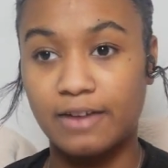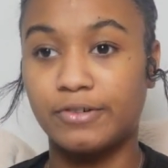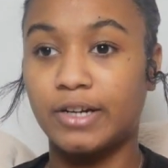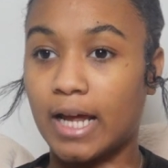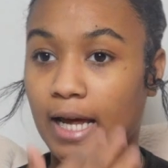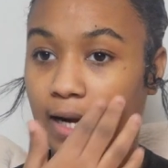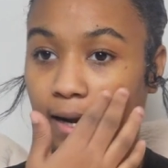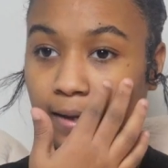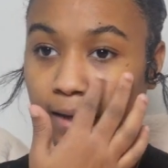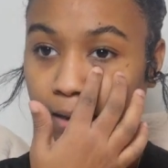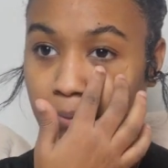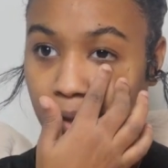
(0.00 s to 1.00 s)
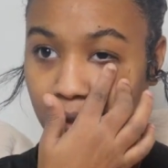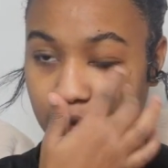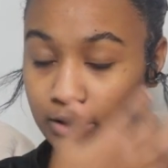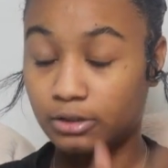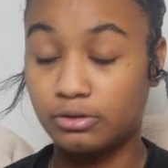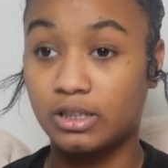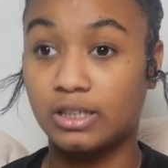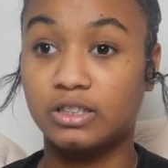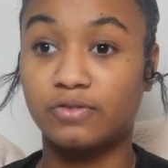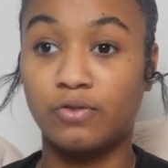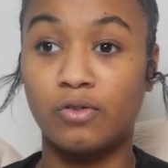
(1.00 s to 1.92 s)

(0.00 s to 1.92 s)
every day and I can't make excuses